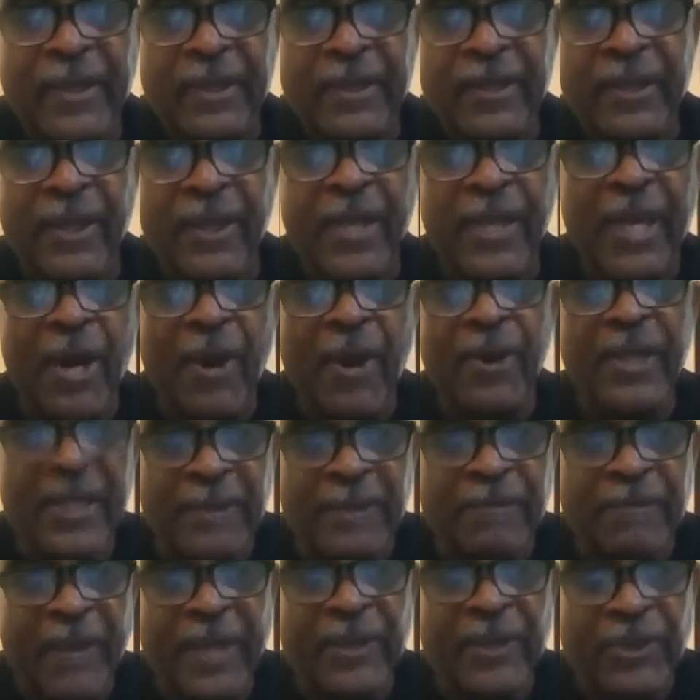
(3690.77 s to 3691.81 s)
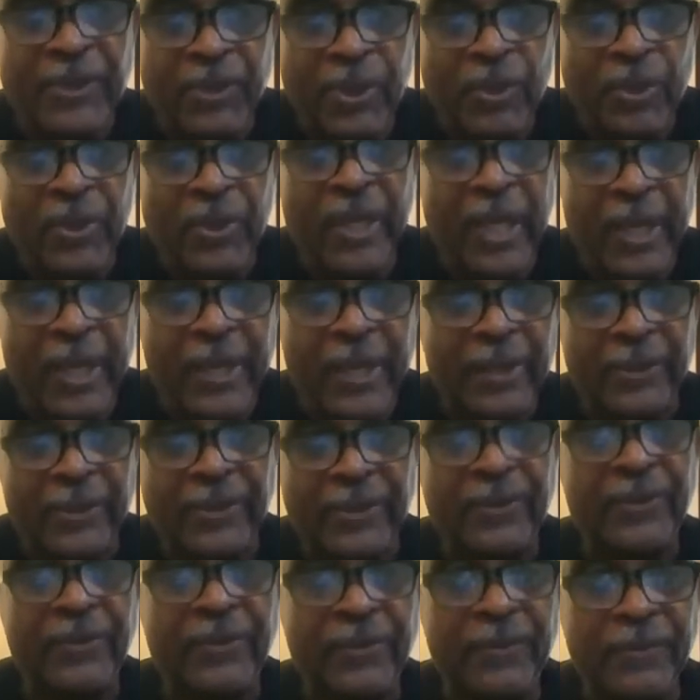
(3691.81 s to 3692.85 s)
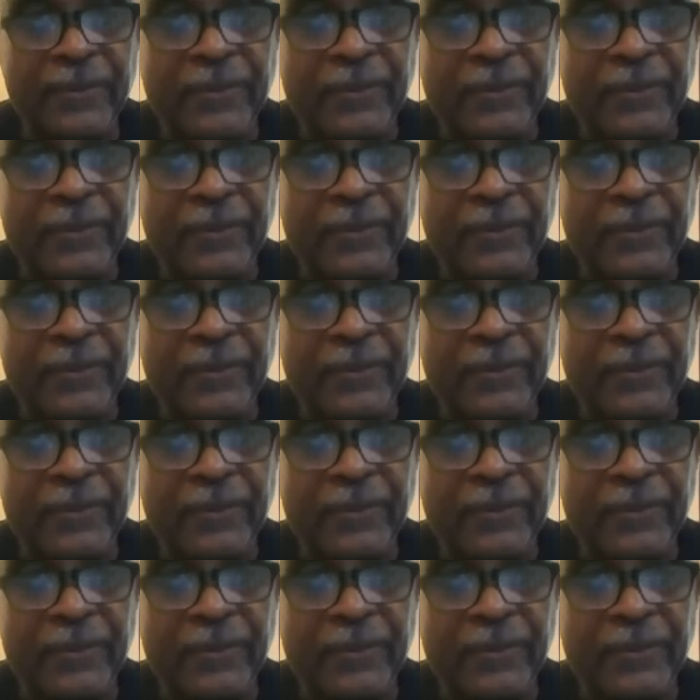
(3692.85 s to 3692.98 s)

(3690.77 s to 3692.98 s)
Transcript: So he only spent 2 years.